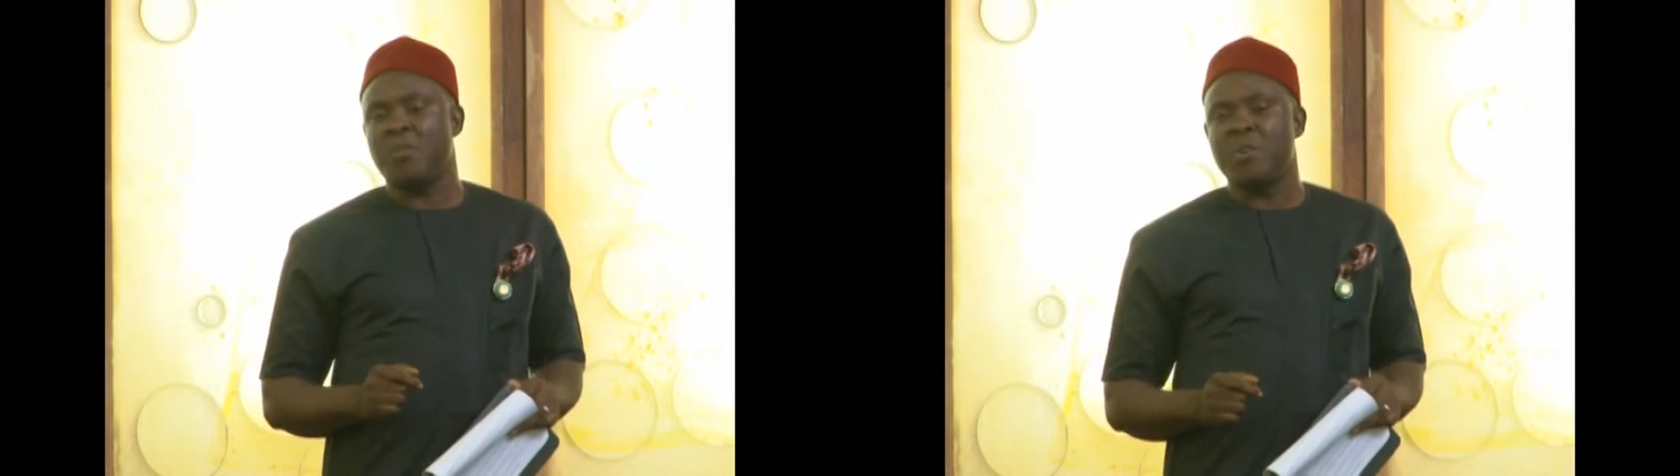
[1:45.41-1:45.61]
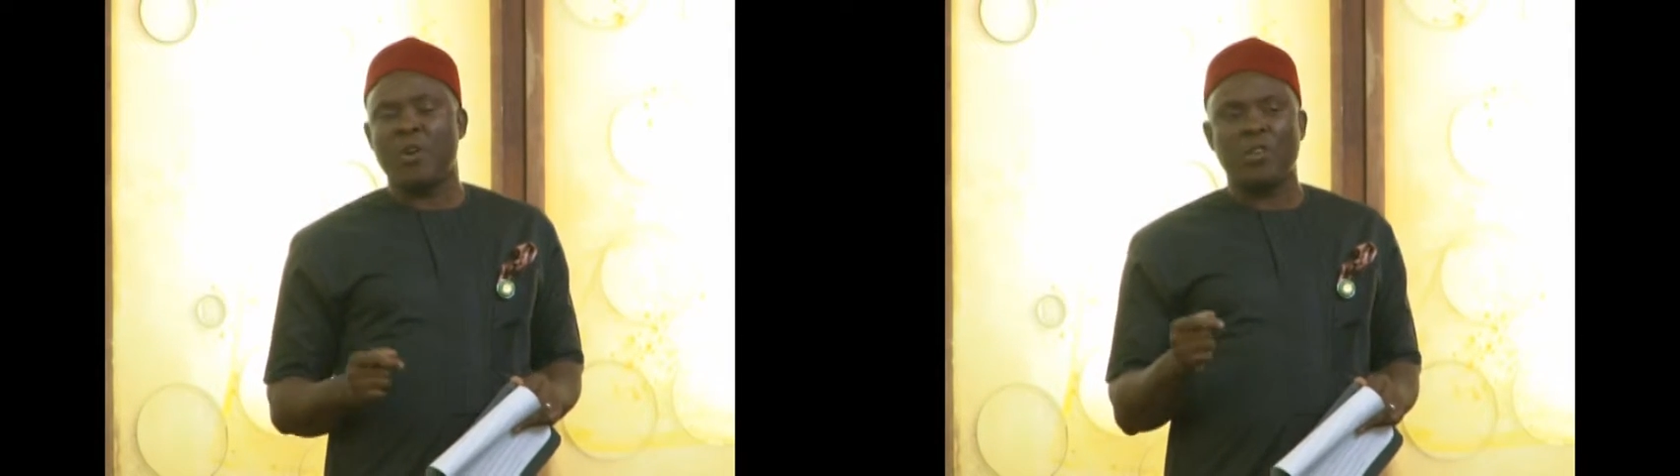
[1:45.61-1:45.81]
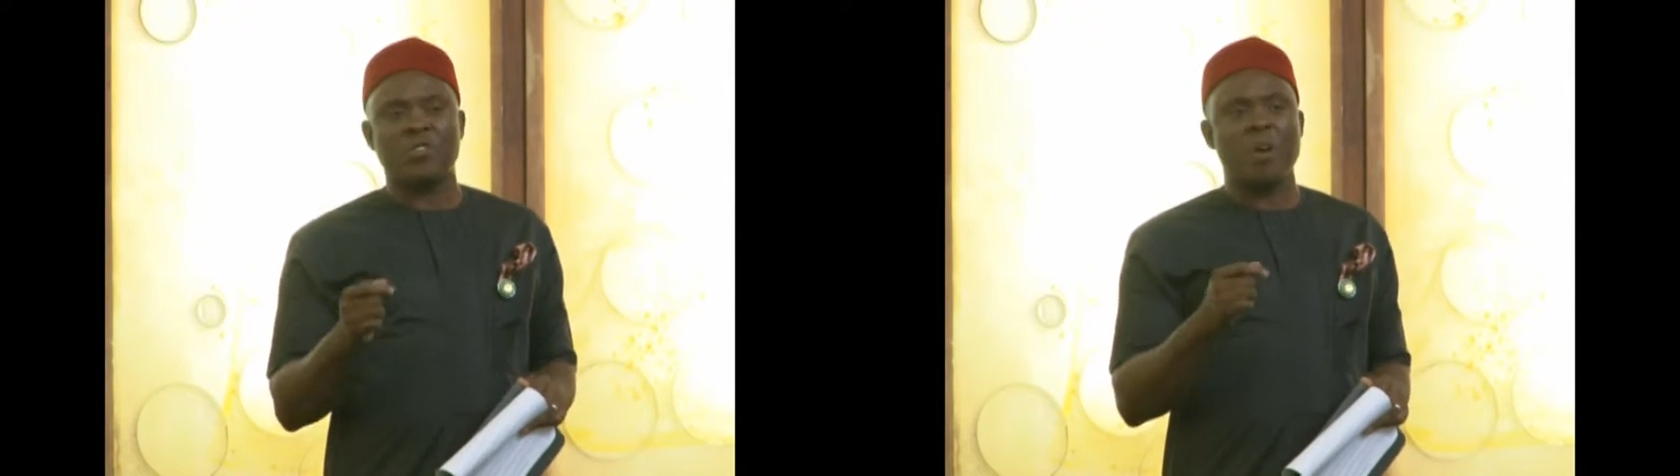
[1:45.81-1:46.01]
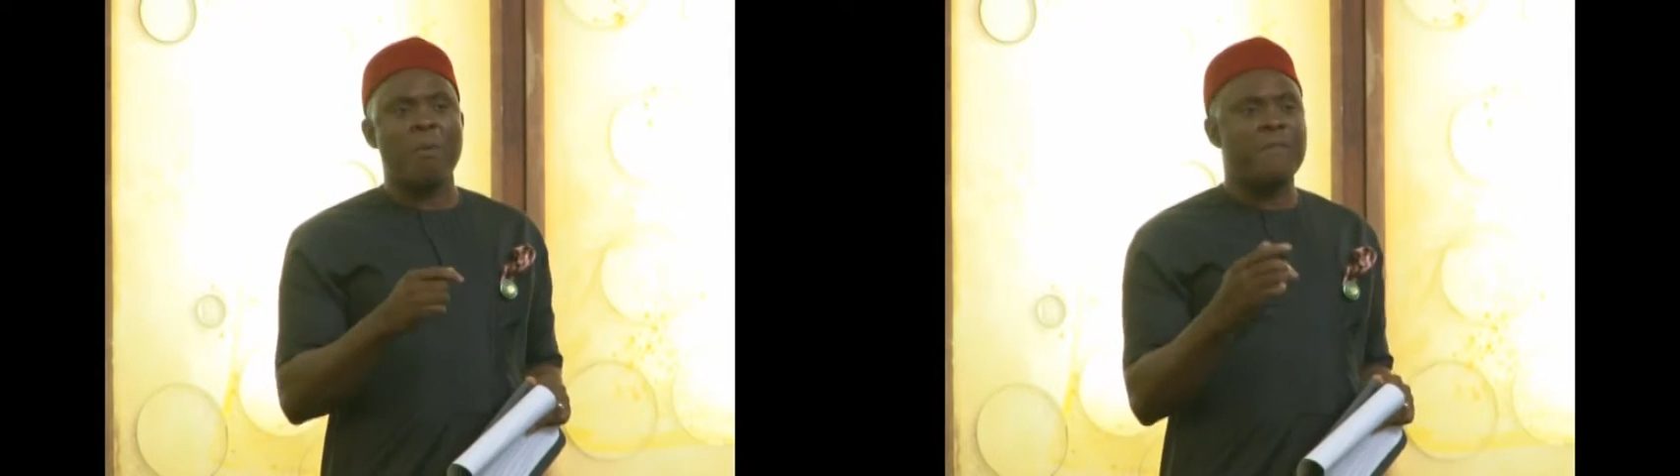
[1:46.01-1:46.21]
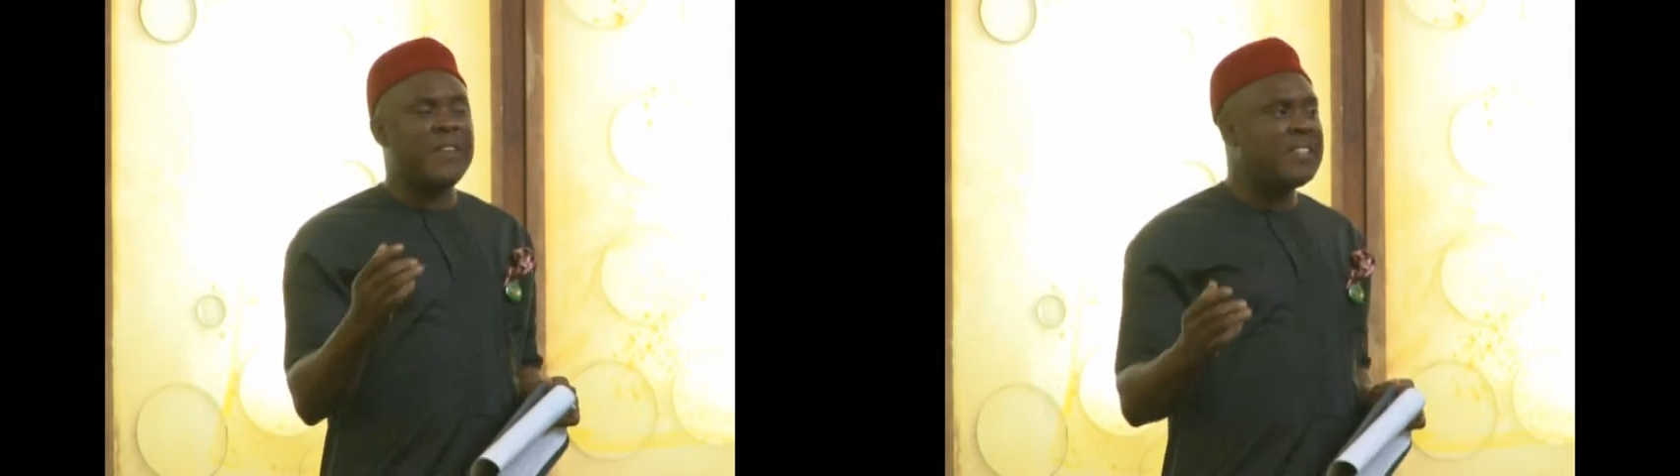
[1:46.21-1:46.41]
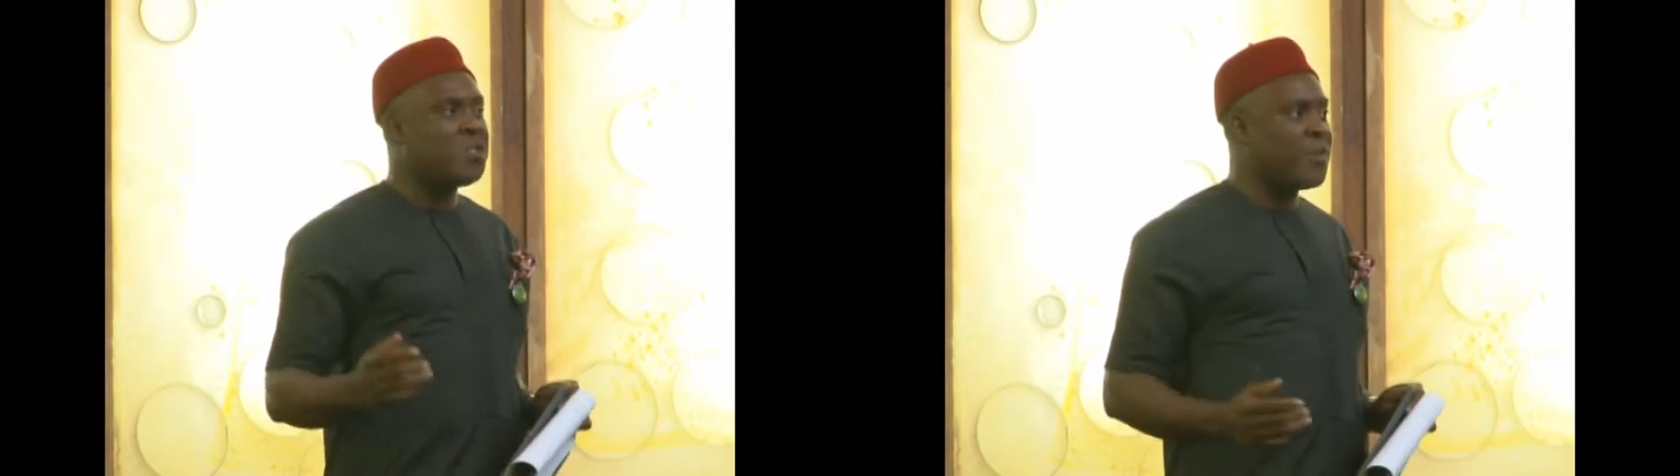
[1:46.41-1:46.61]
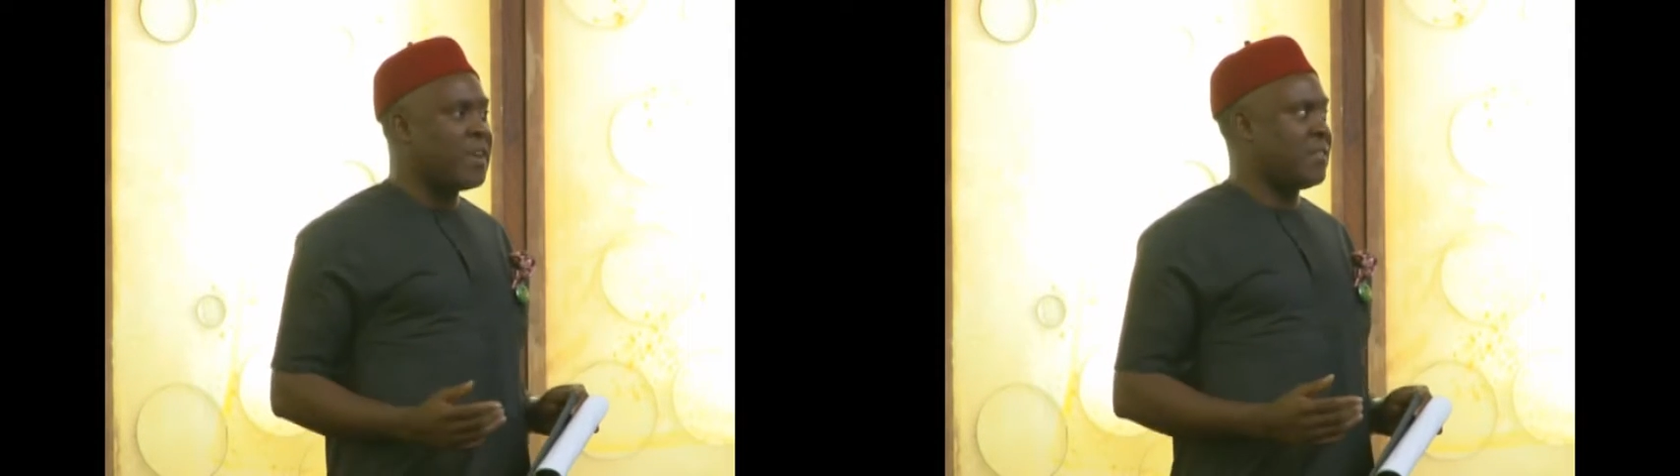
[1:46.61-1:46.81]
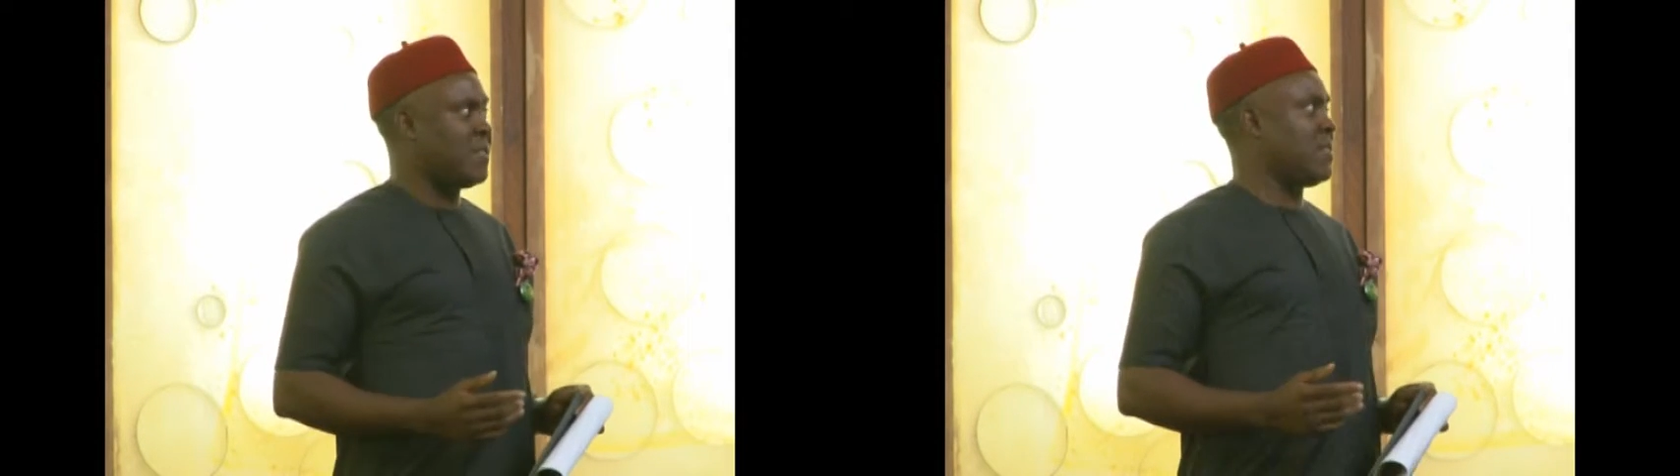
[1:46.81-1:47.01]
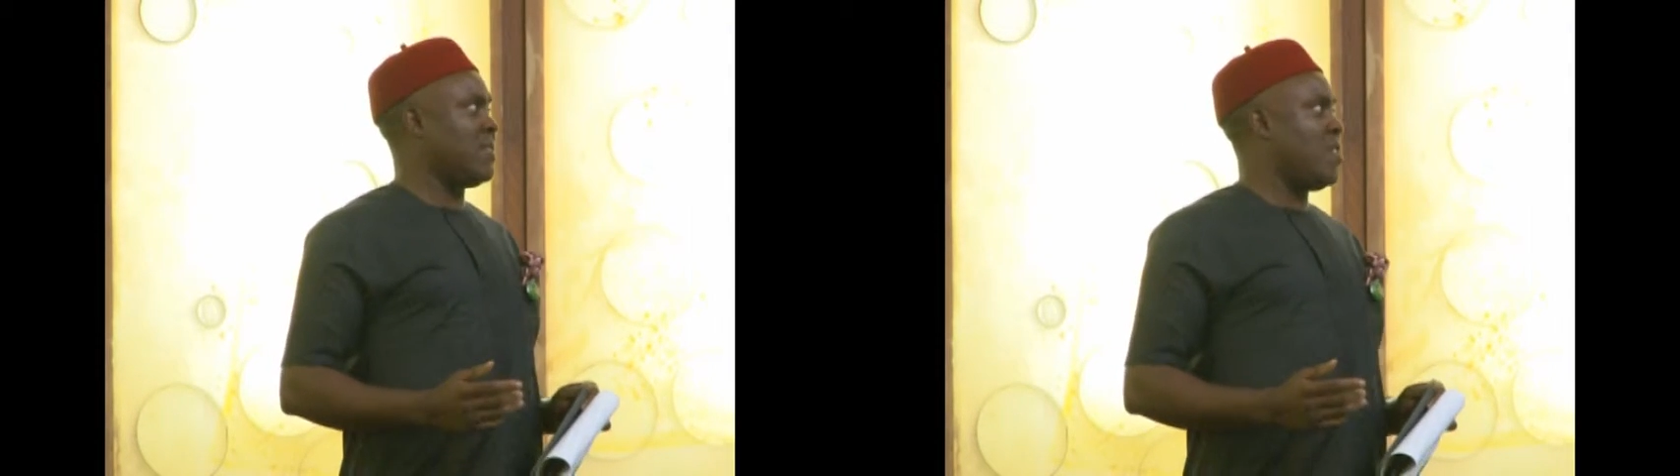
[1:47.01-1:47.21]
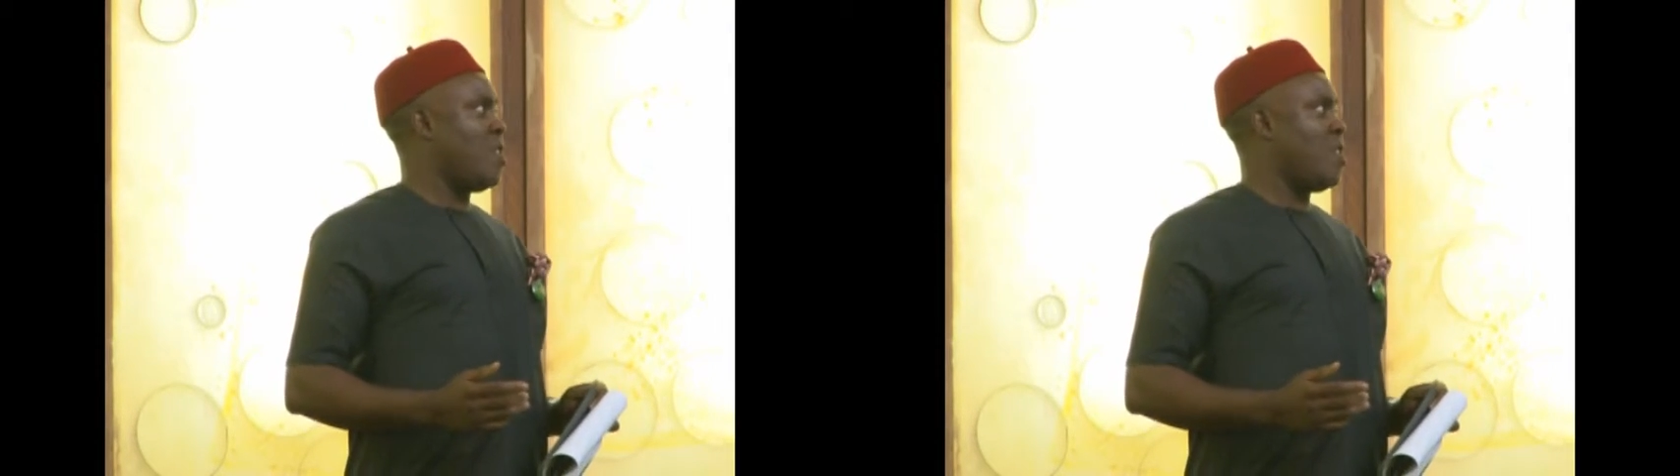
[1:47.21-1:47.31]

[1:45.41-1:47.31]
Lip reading: because some of these threats